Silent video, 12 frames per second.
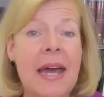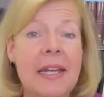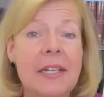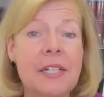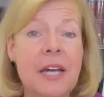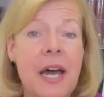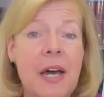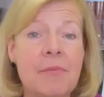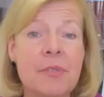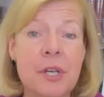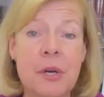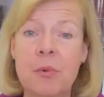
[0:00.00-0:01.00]
And
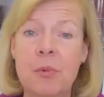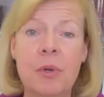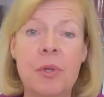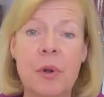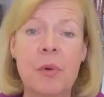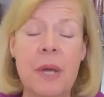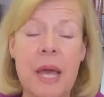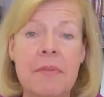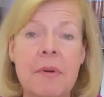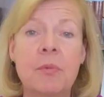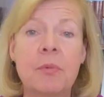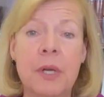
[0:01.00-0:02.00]
um, so, you know, we
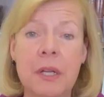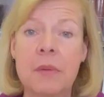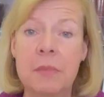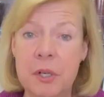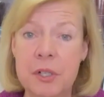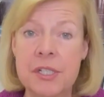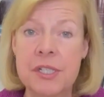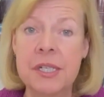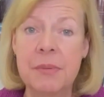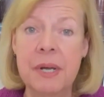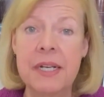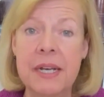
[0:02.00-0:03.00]
have a real
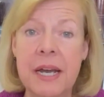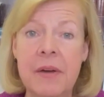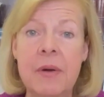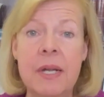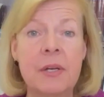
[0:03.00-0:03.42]
emergency right now,